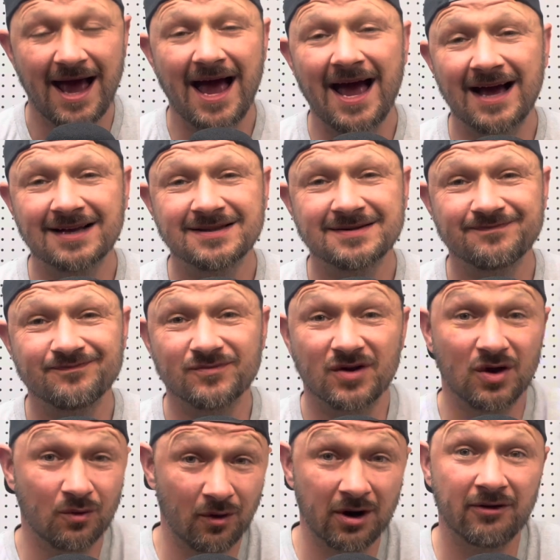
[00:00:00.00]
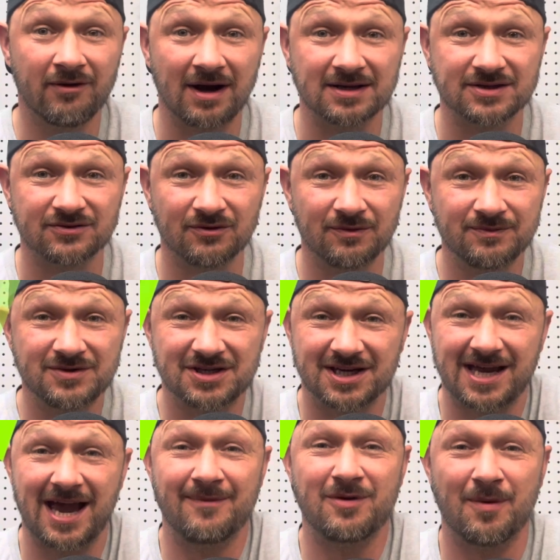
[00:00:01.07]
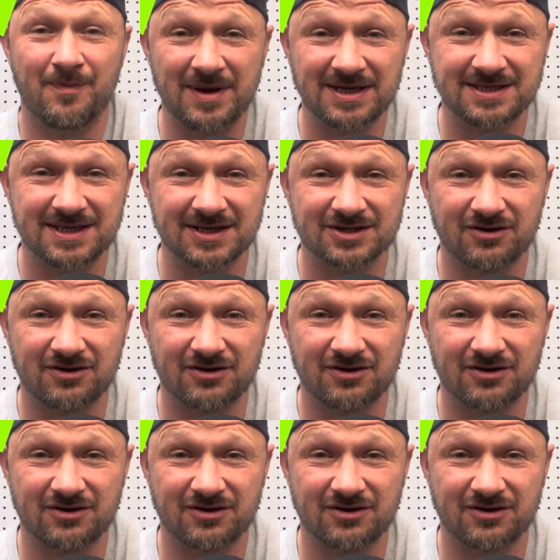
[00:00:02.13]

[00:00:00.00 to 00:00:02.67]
and you want to answer them to keep your business